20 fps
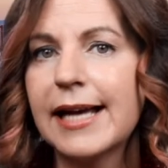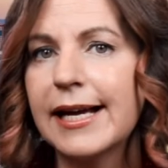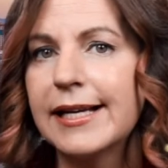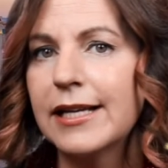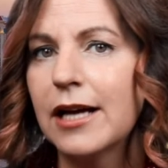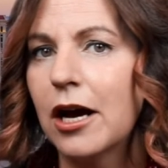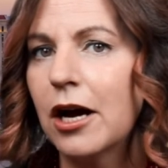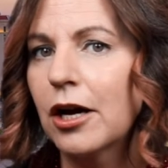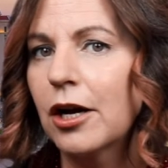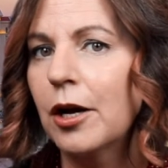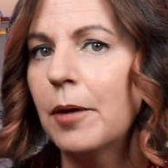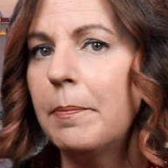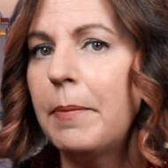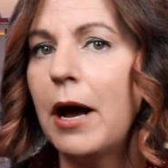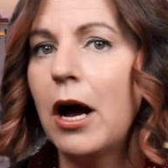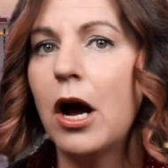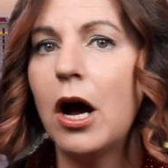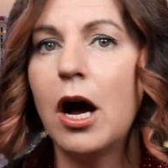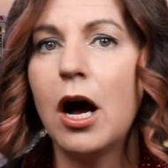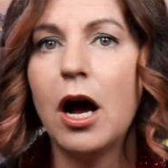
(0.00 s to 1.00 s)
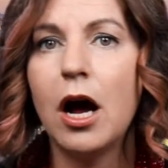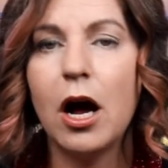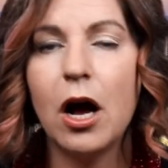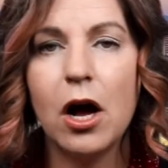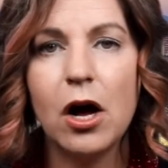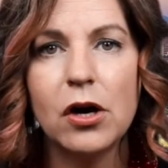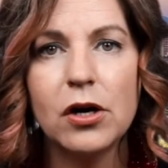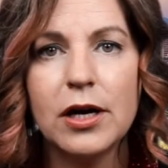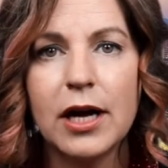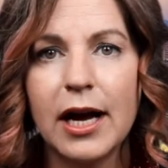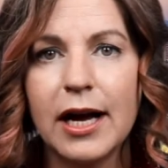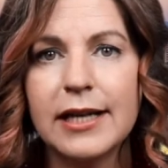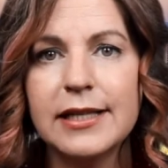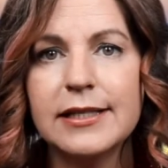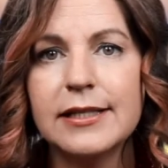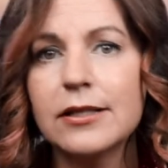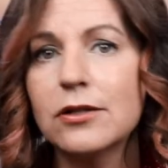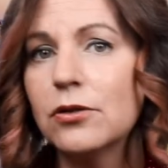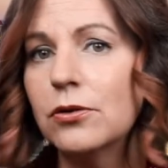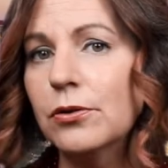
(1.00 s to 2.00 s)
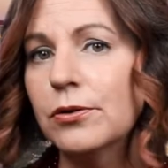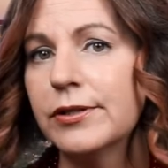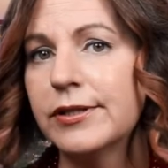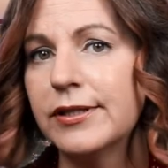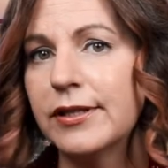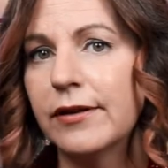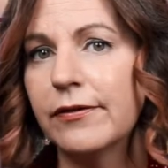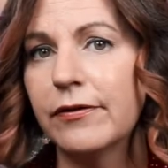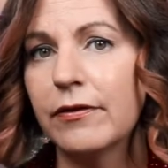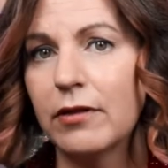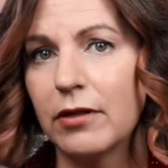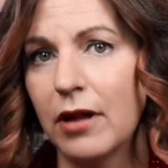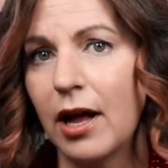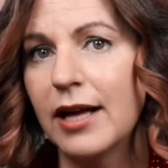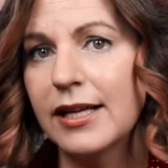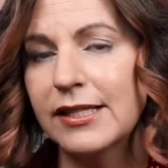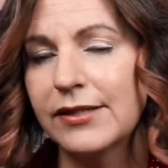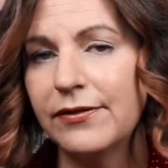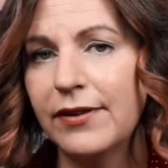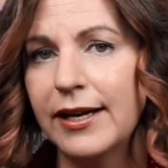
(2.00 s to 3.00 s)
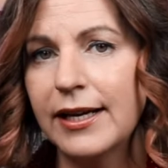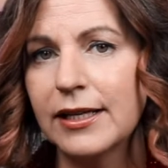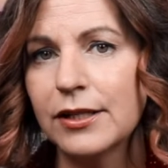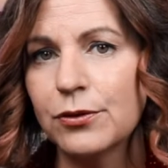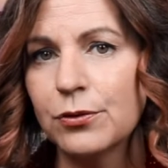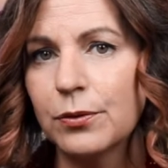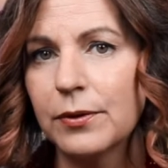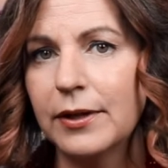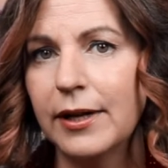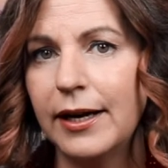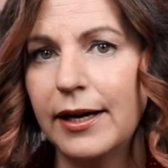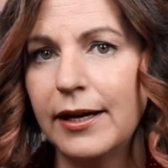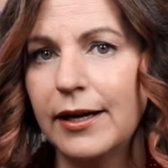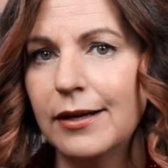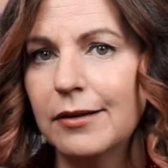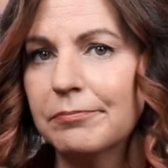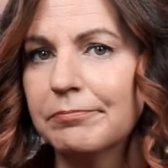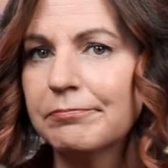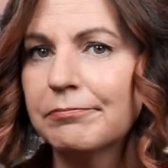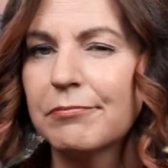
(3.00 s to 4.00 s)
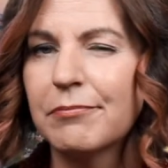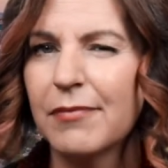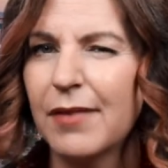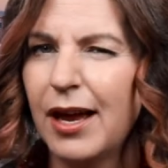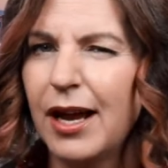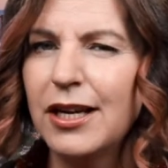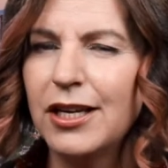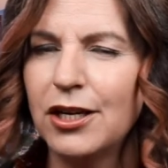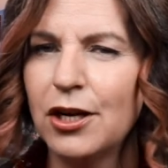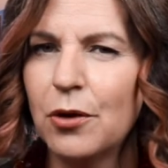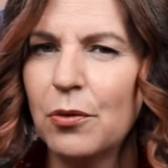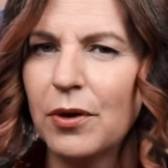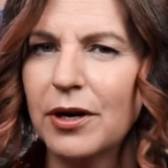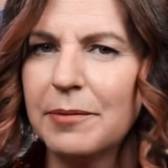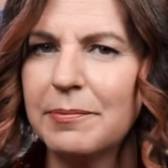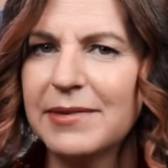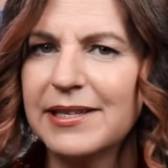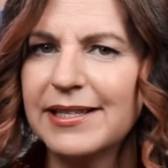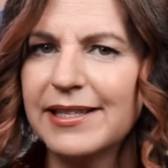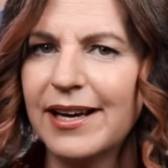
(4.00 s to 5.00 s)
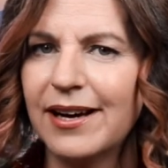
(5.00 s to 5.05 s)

I talk about all kinds of cool stuff Las Vegas related and you don't want to miss